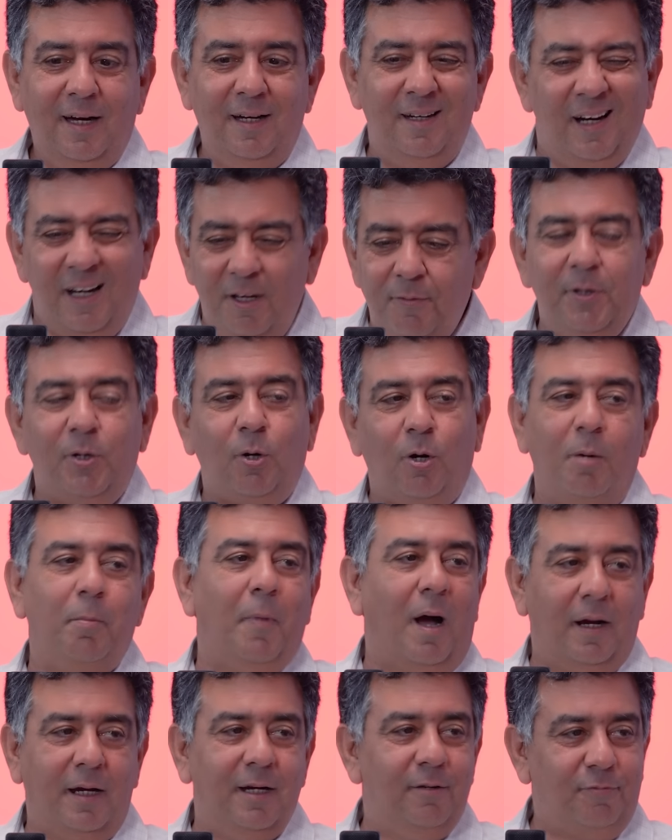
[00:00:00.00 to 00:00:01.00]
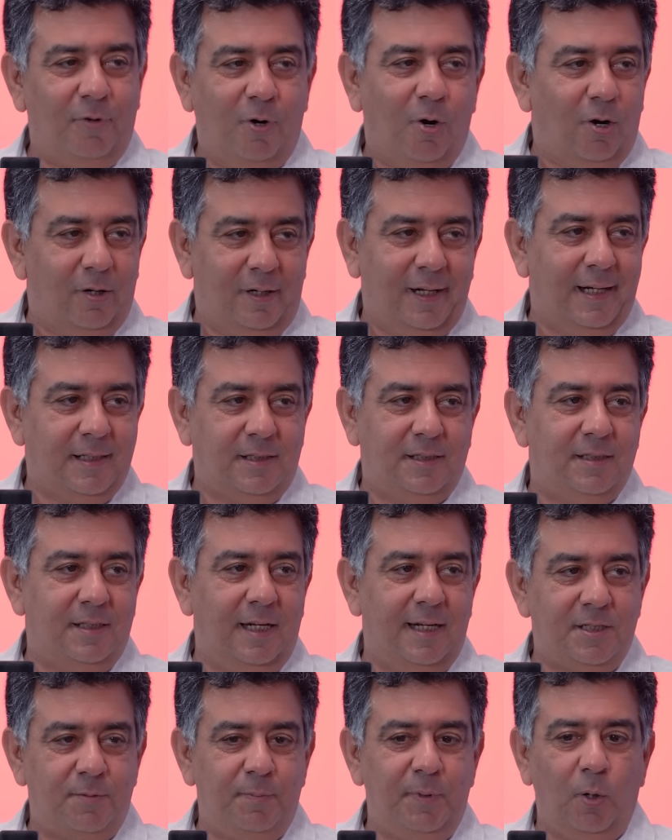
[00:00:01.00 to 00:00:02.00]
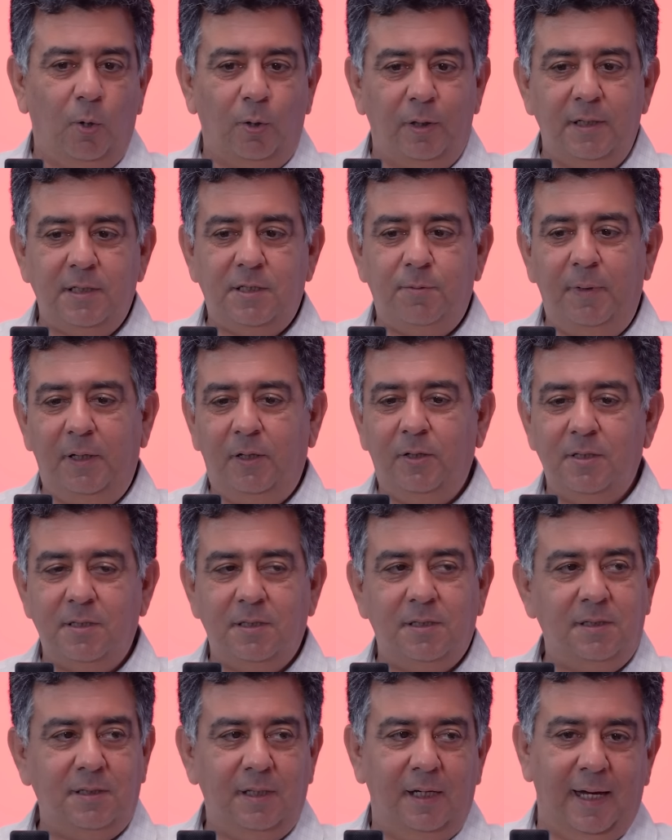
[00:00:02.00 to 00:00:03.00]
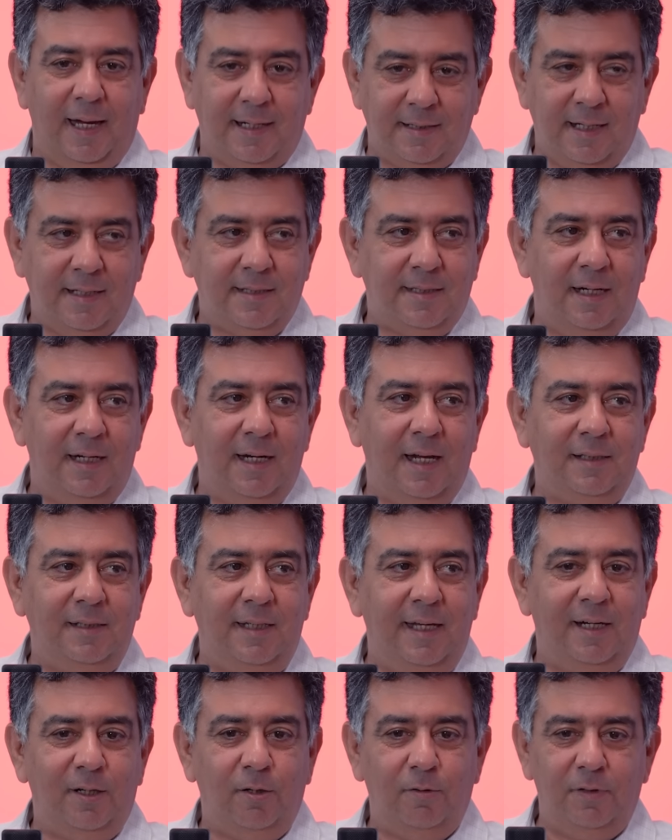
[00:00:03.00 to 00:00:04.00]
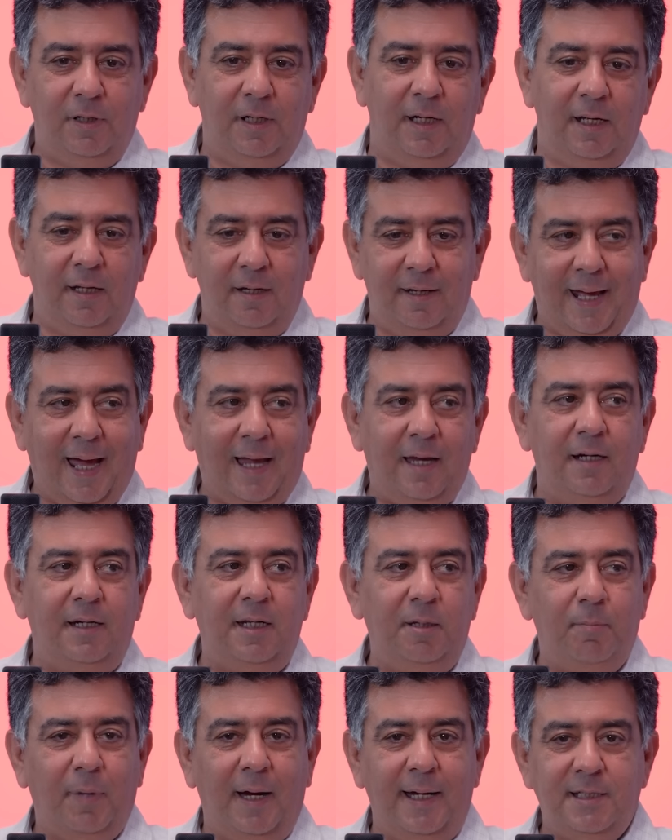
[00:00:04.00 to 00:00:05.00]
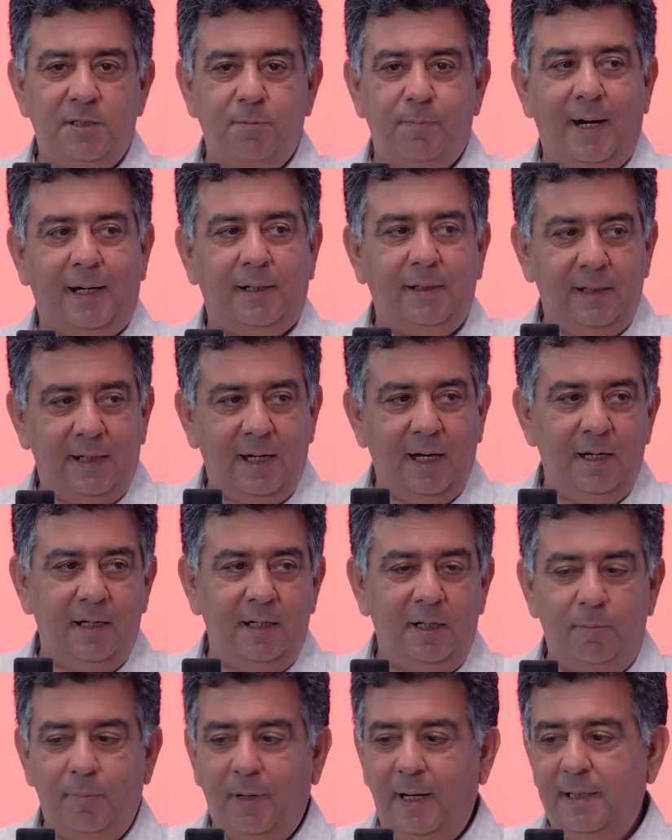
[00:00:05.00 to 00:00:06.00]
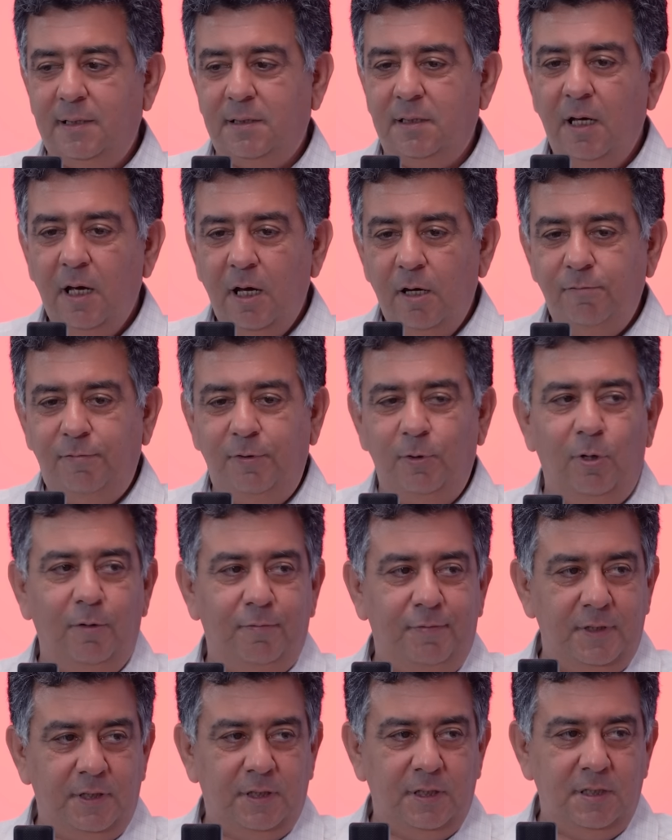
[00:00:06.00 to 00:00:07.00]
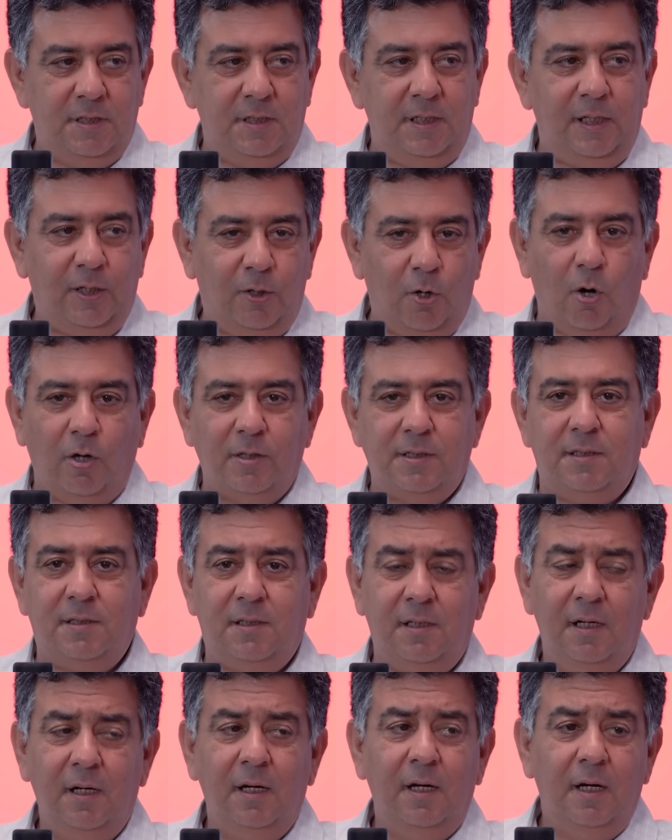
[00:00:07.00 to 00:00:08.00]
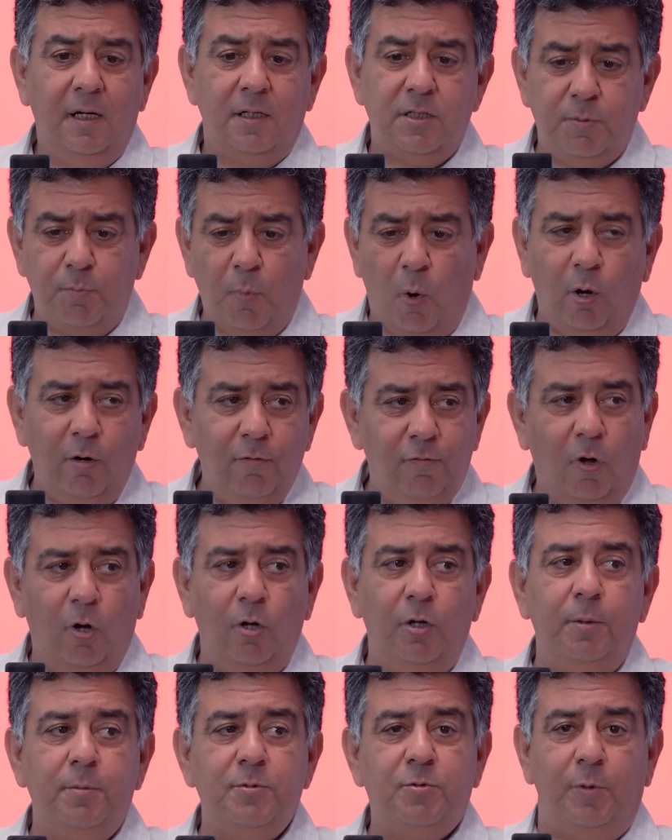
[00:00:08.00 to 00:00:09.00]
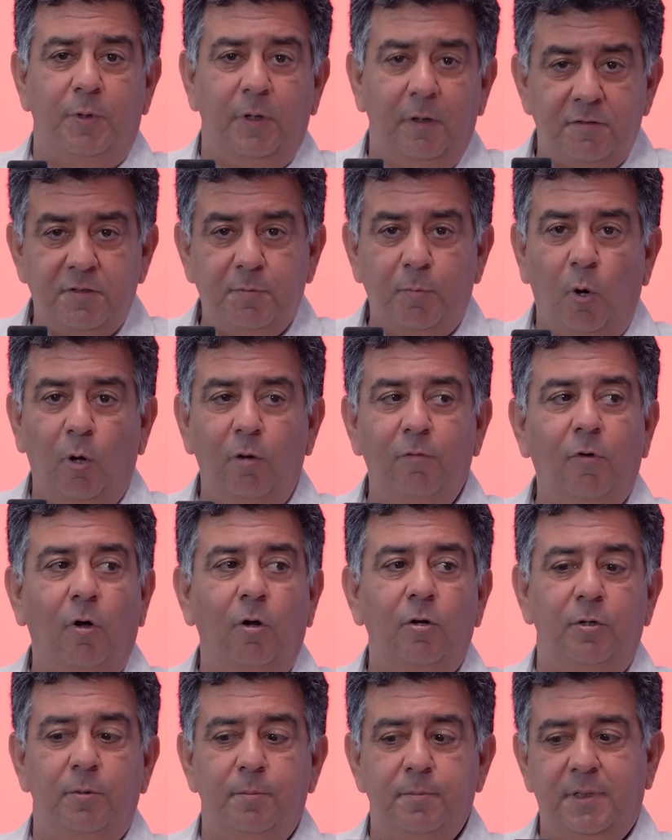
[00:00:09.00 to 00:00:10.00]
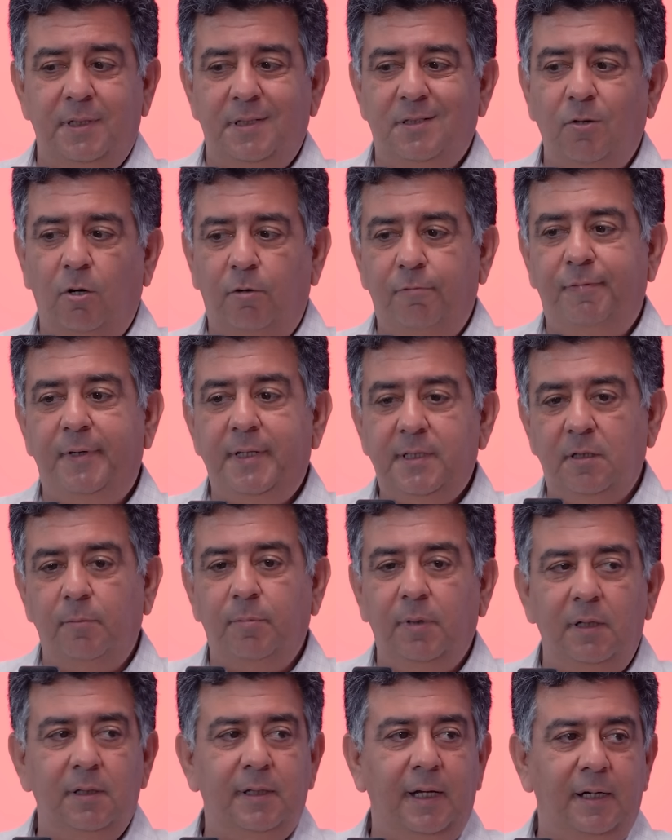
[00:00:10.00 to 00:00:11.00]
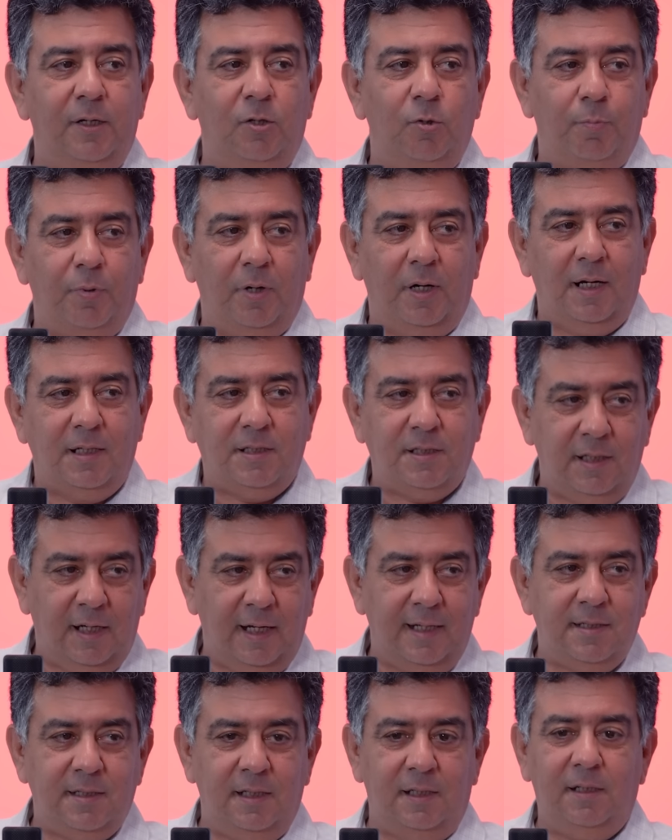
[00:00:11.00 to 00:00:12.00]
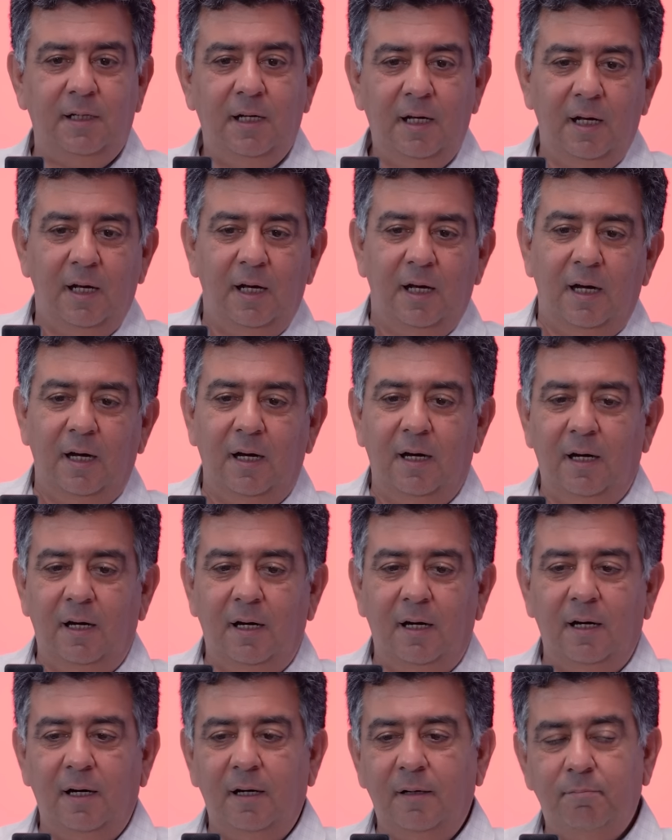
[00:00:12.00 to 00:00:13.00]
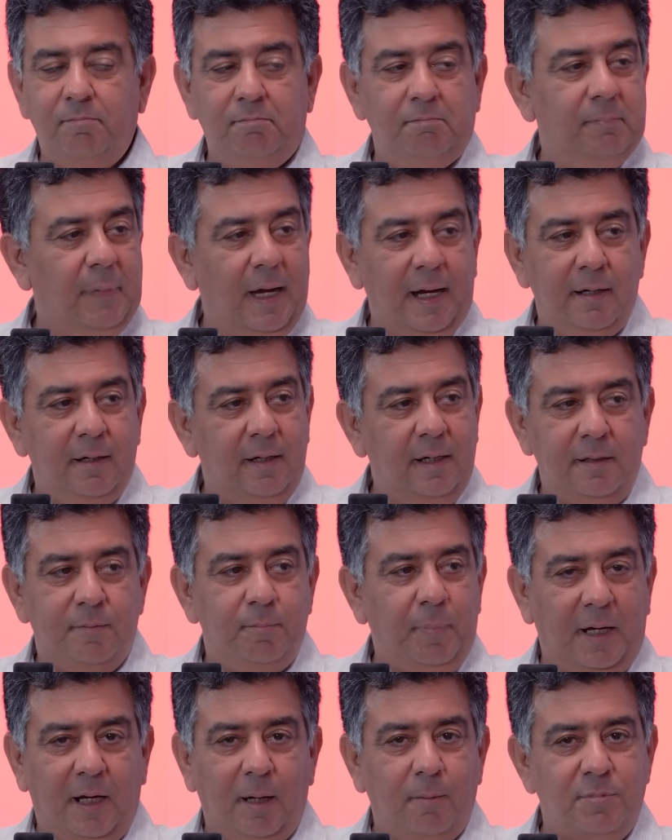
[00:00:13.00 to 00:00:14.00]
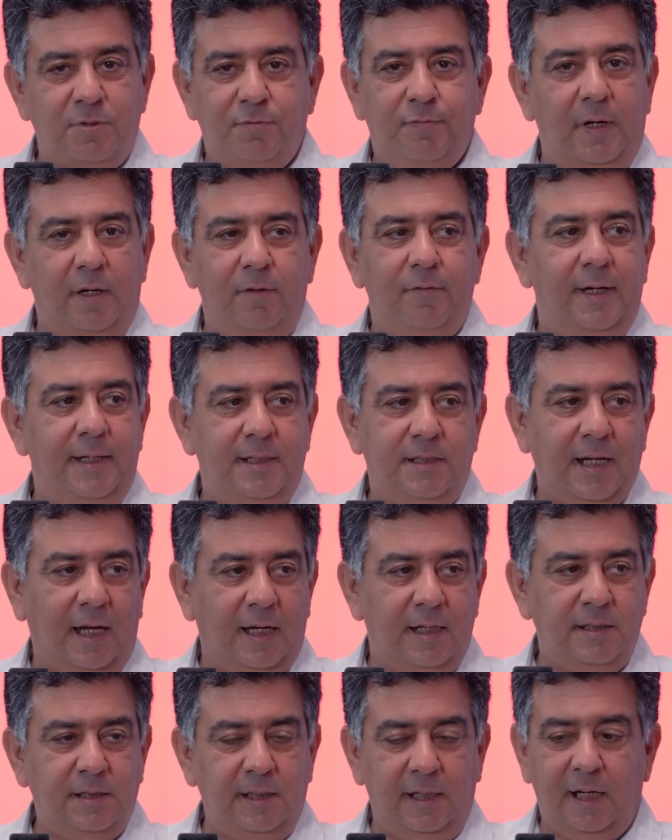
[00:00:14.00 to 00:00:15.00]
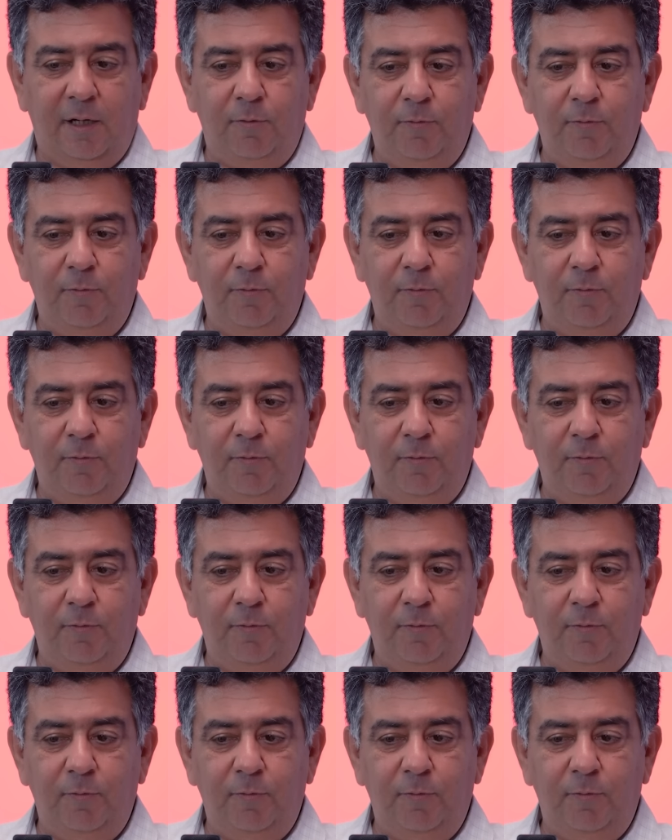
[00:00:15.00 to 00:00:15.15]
Really, we're not a market for hot hatches. Let's be honest, because as I said, at the end of the day, reality bites, practicality bites, fuel efficiency, cost, small volumes. When you have small volumes, it's not feasible then to productionize it. And it becomes very, very challenging.